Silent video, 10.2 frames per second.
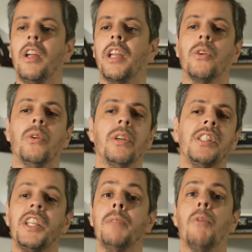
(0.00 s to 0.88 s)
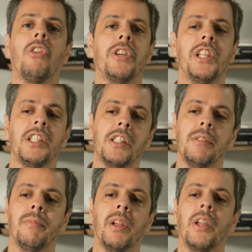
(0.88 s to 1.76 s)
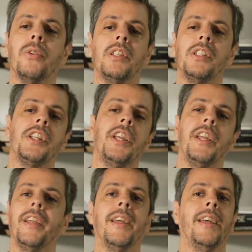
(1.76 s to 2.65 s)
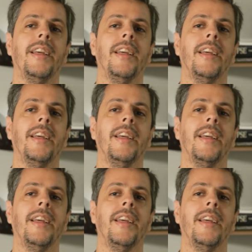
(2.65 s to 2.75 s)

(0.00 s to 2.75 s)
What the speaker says: he couldn't see modernism, he couldn't see